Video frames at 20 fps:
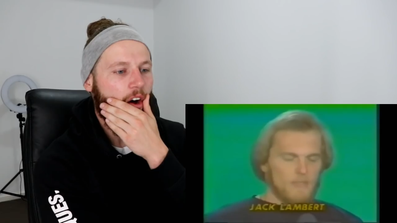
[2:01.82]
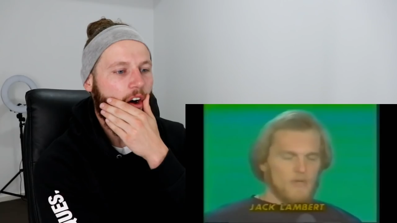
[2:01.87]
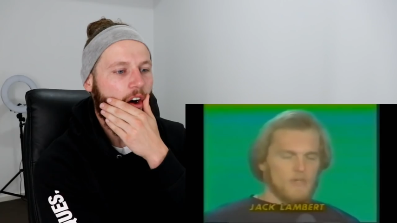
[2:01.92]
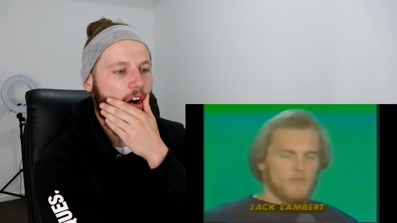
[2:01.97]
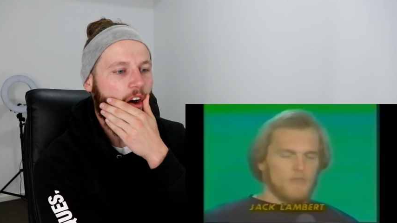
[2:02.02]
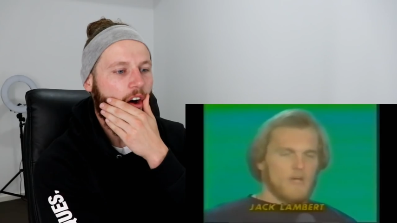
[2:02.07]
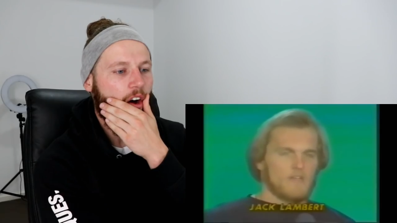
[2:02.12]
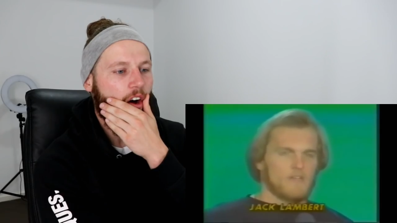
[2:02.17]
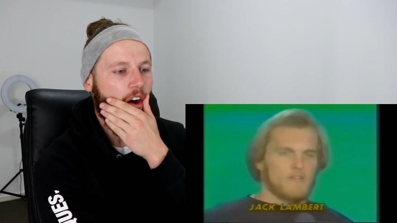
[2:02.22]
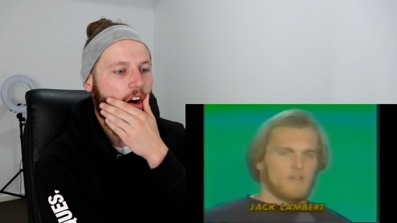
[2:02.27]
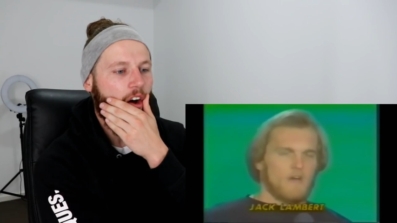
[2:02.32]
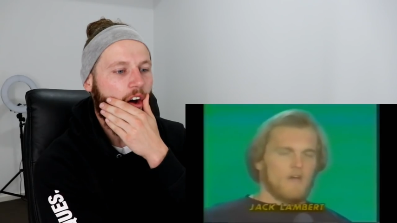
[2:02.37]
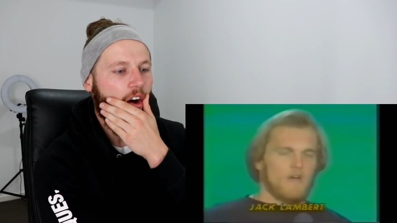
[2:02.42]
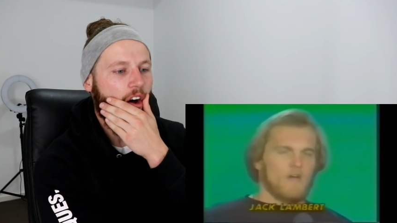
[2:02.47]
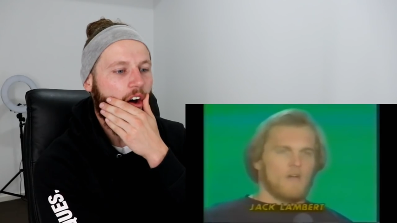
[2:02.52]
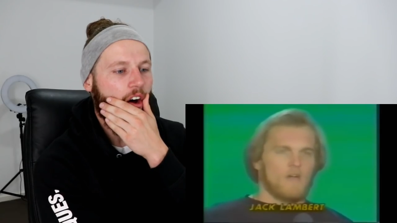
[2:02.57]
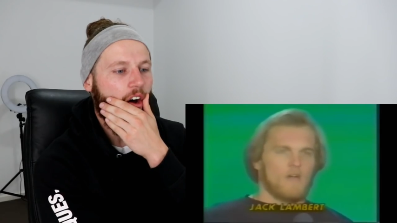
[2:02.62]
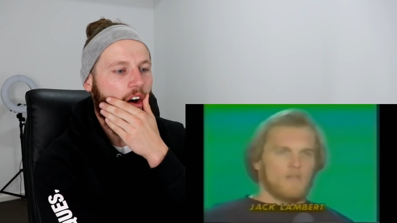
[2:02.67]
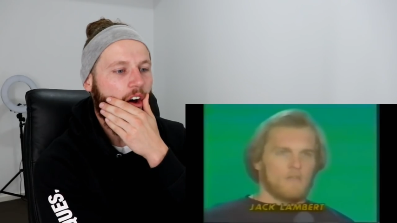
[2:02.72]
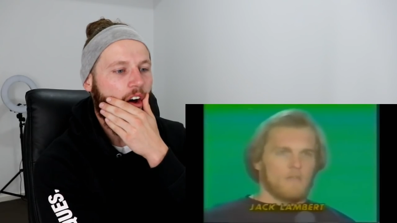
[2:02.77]
Speaker 1: to put dresses on
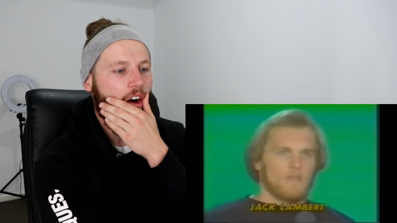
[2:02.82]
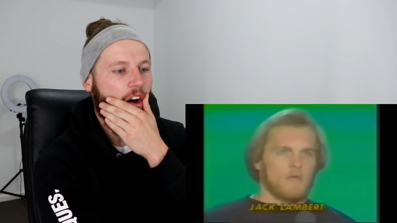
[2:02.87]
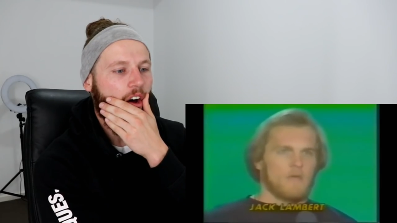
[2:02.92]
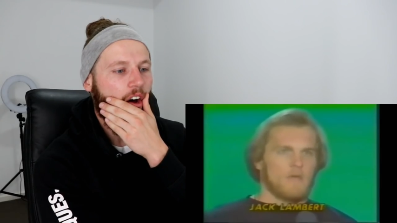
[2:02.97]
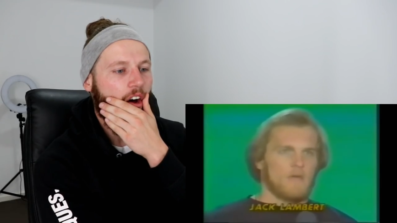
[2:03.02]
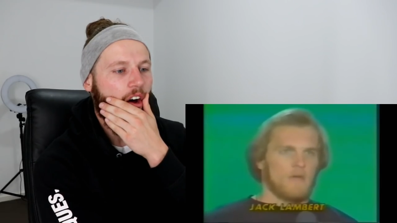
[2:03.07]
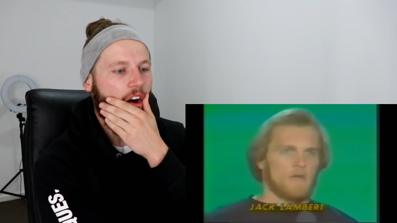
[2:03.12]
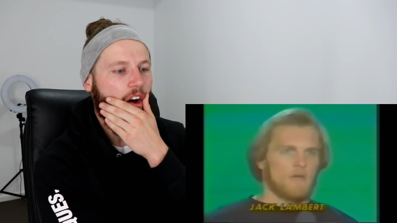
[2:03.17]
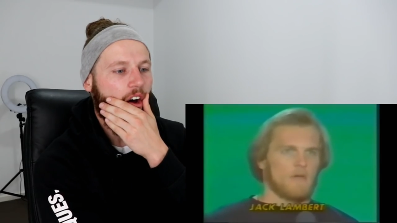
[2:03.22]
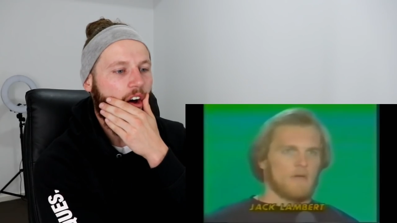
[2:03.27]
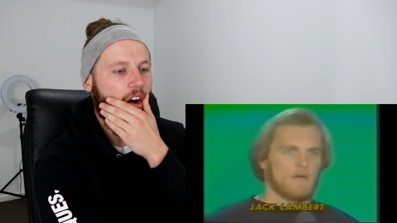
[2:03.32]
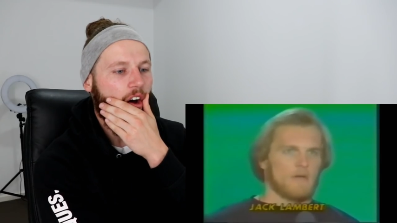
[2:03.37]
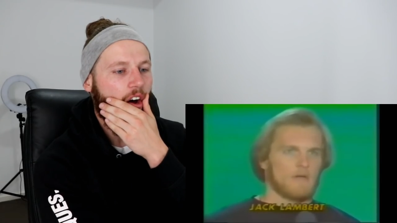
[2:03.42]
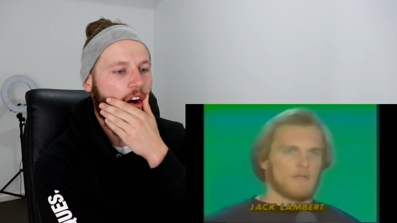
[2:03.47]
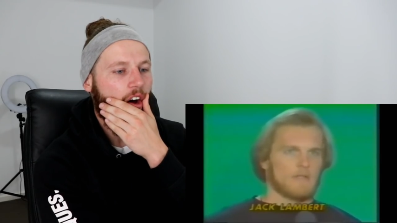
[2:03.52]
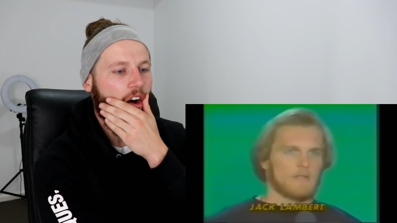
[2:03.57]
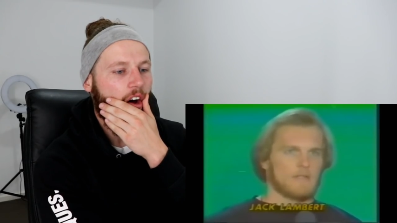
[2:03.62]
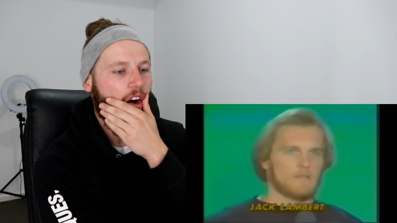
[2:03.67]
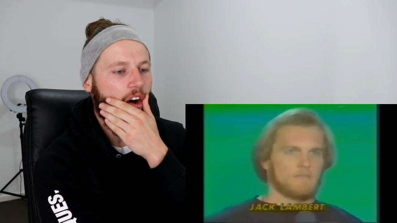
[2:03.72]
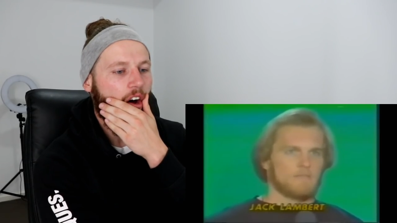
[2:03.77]
all of them.
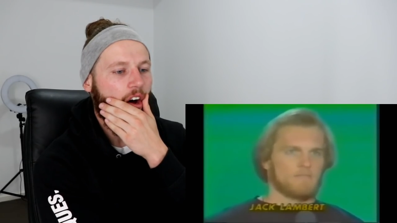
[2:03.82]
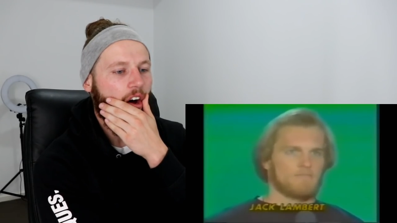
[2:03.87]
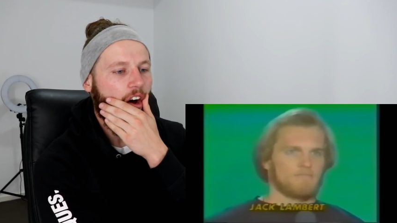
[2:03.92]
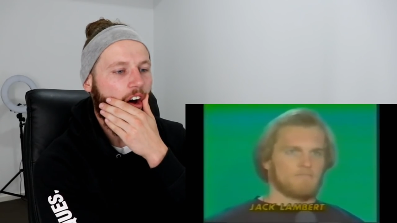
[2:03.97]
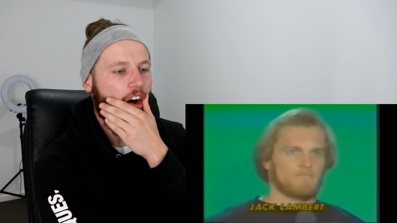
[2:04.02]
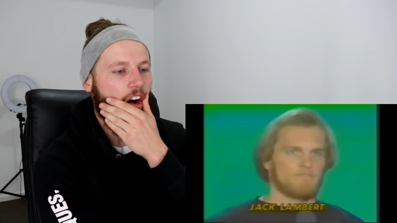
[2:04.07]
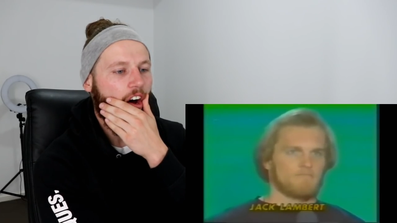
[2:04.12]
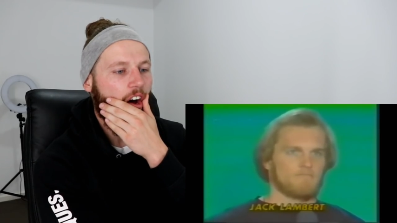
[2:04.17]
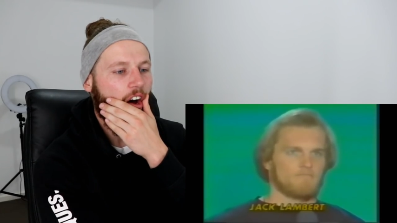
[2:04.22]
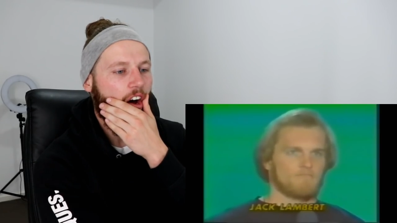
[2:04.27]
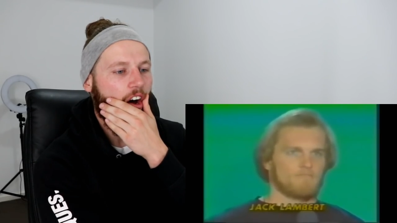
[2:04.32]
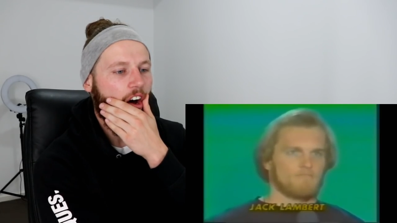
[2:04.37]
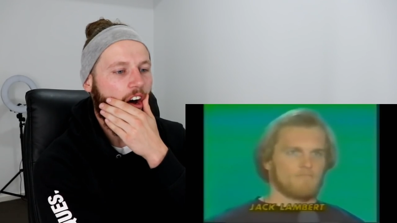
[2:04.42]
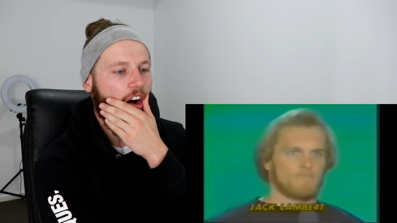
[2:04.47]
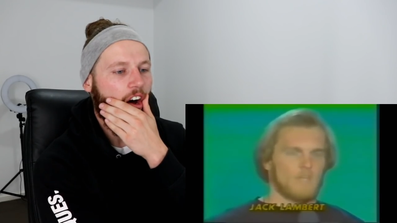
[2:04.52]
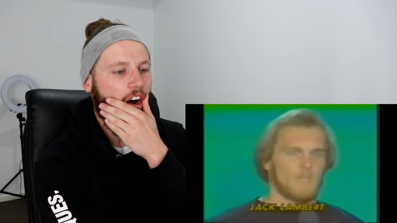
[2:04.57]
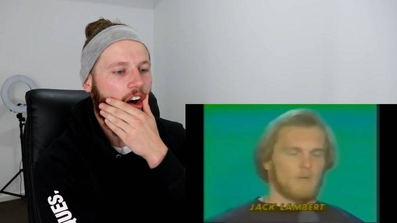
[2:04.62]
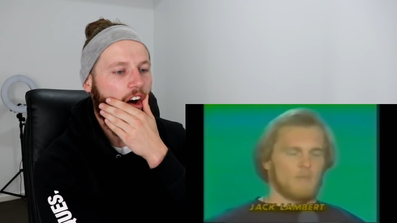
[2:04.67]
Uh,